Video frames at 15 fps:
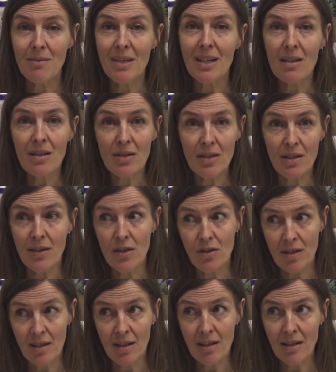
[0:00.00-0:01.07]
meet lots of
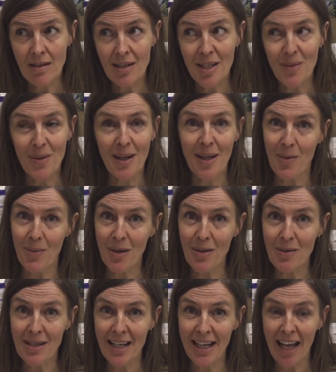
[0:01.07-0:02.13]
interesting artists within our
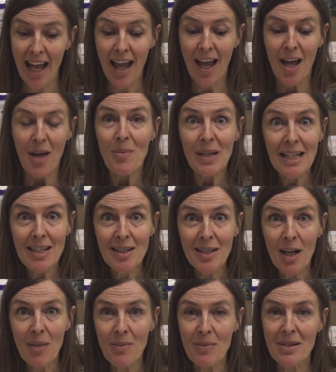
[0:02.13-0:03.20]
building, please
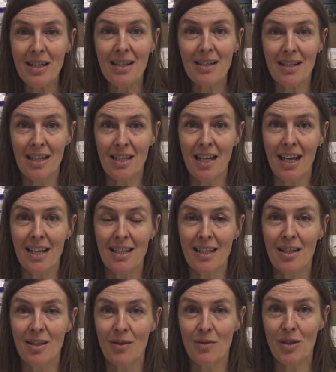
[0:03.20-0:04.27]
come 16th to
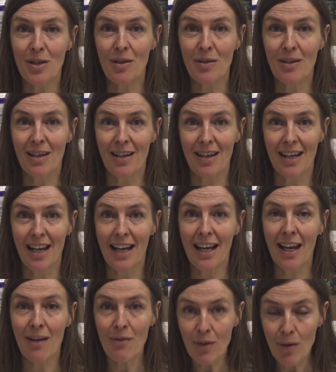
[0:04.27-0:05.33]
18th of June and
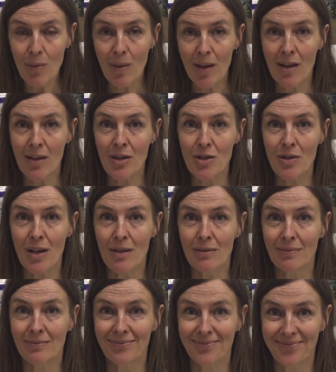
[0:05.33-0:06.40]
get involved with the Art Trail.